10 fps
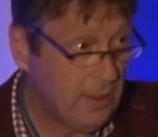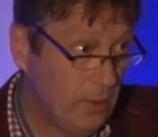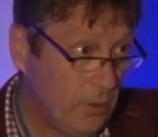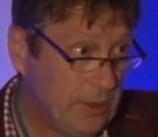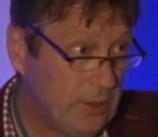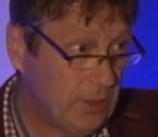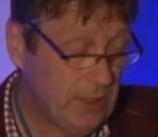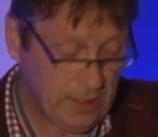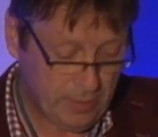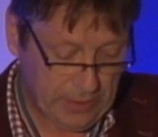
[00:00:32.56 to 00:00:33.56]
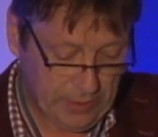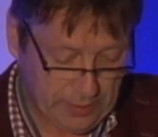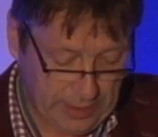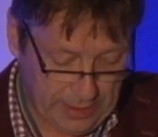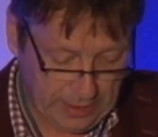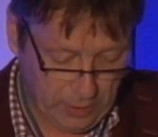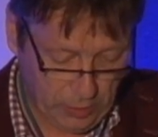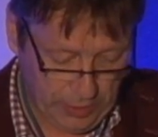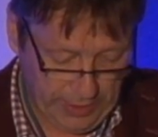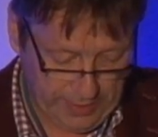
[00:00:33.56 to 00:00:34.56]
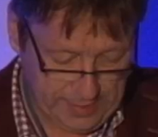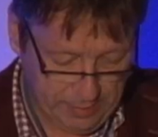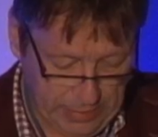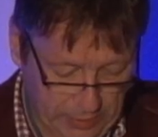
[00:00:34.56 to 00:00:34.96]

We're talking about the target audience, about